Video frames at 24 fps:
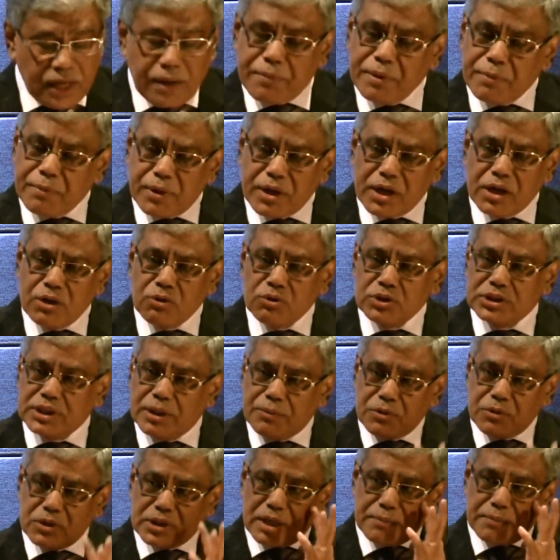Everybody knows
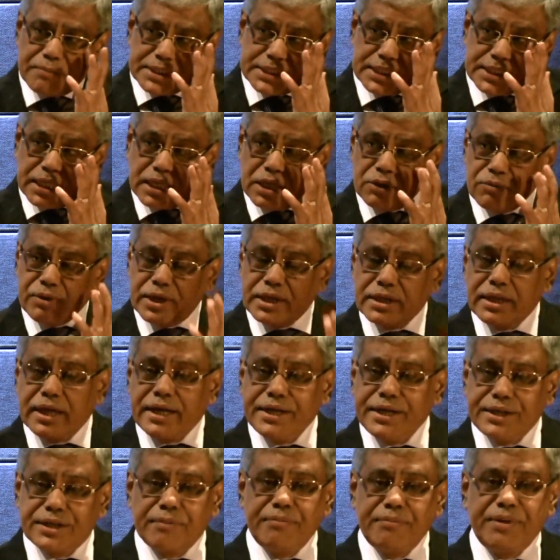about that basically where the
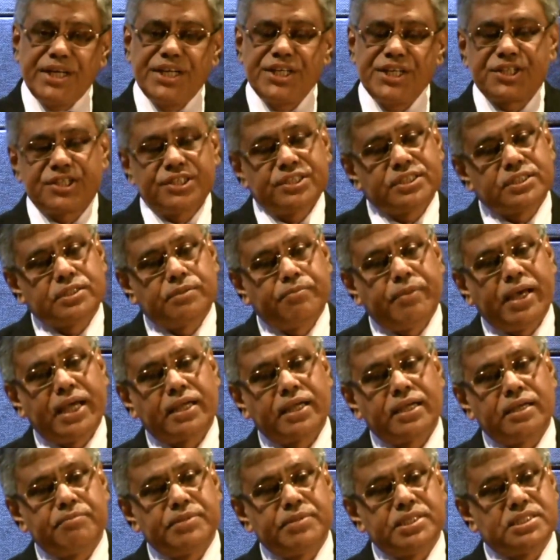intermediations, the
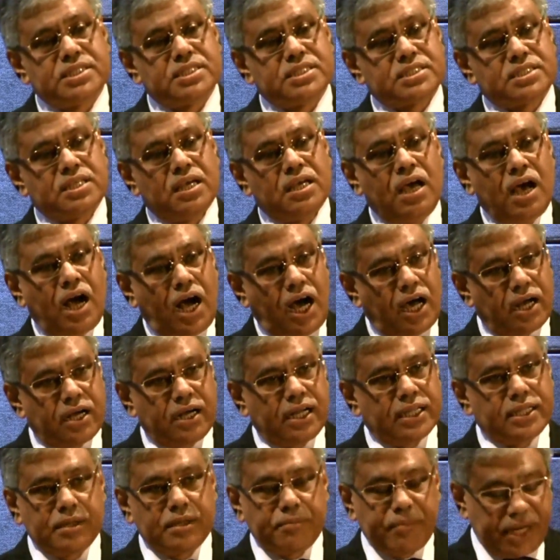banking business are
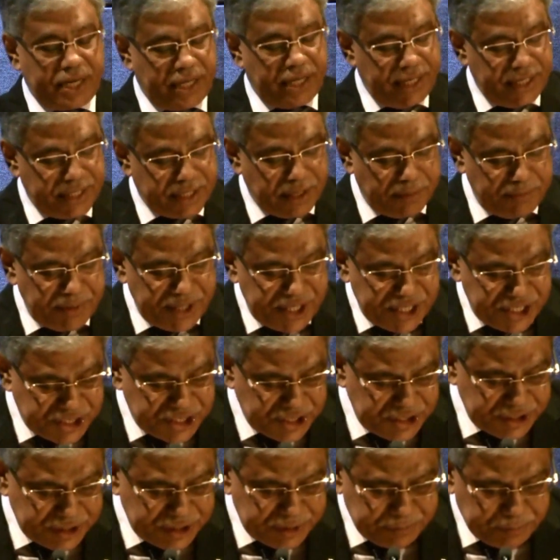nothing but the
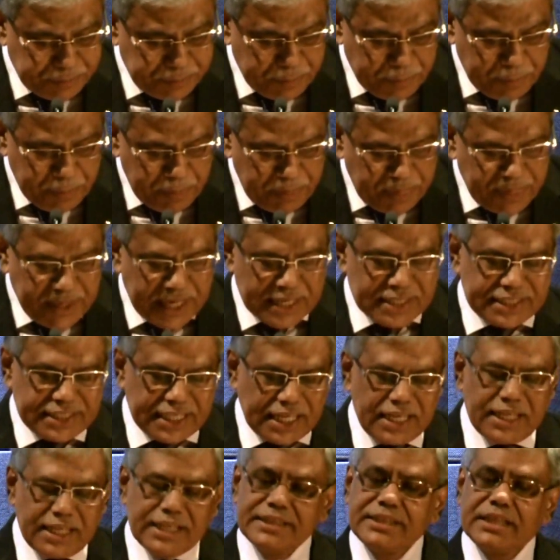intermediations, that
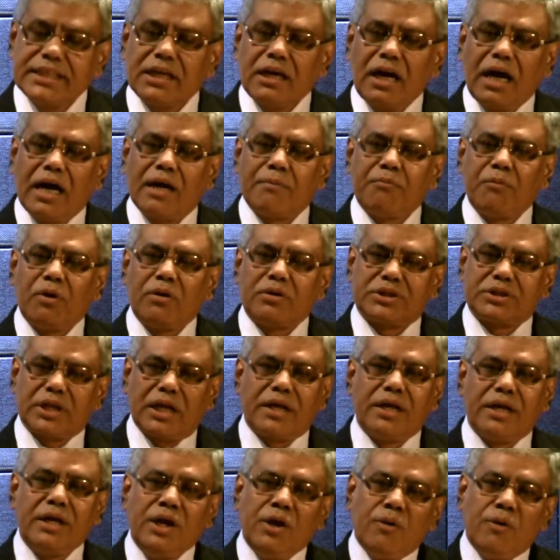channelizing
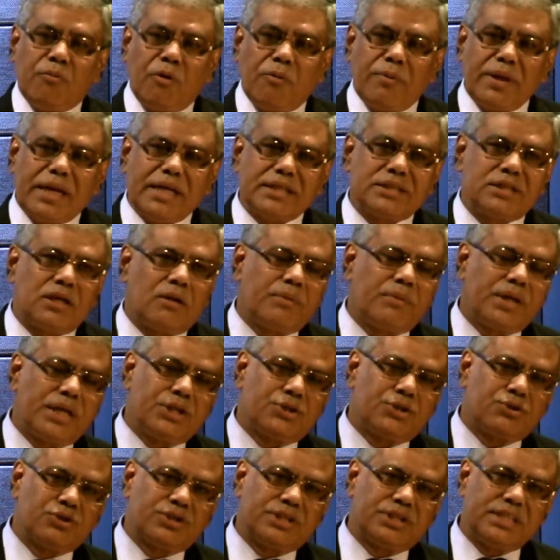and mobilizing of the
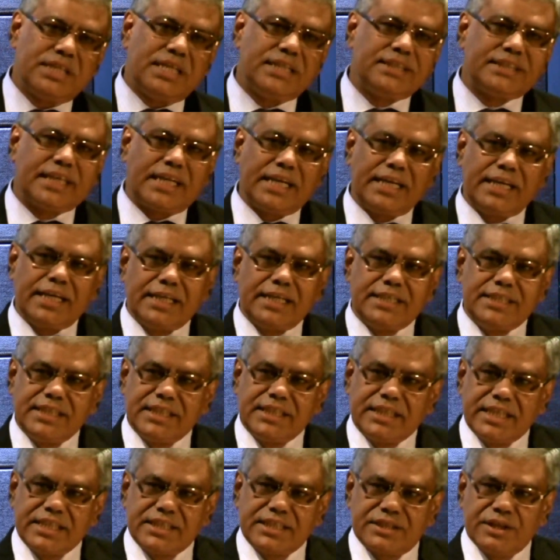resources and
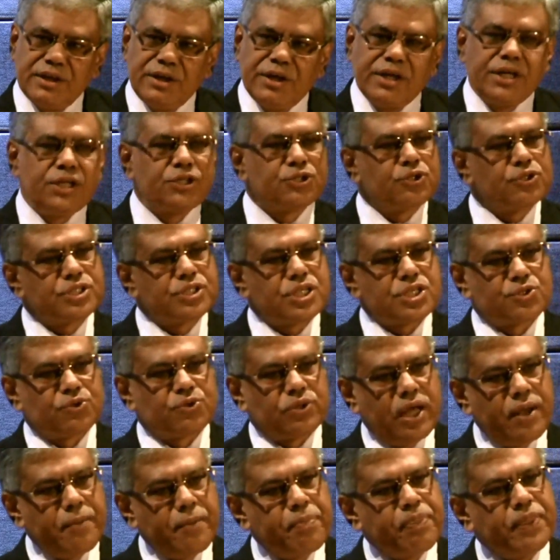channelizing these resources
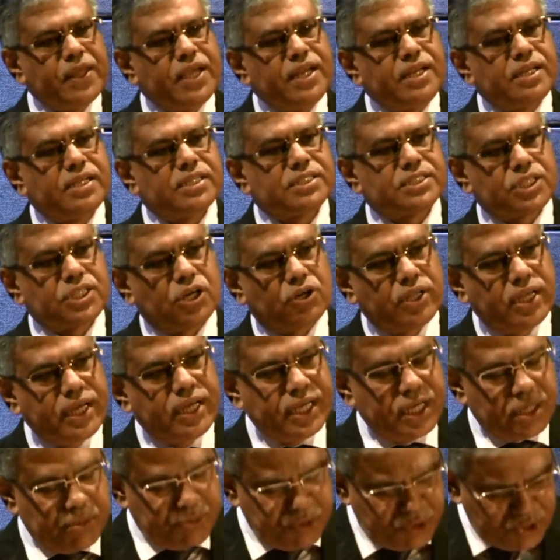to the industry or the
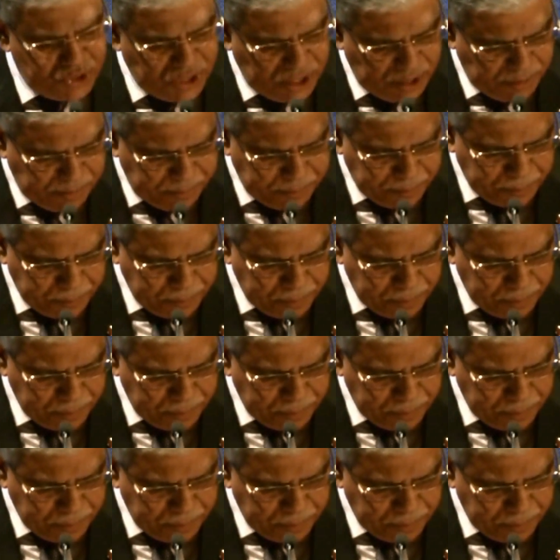individual.